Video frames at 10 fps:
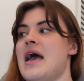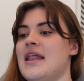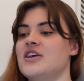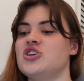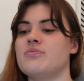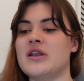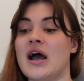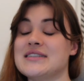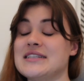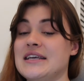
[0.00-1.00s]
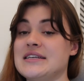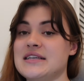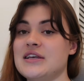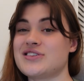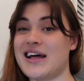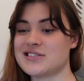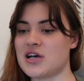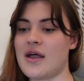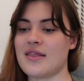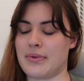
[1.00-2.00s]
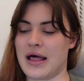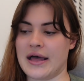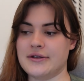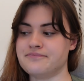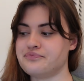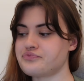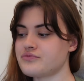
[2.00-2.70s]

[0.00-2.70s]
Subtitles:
and it should be nice and easy. So that's kind of the plan.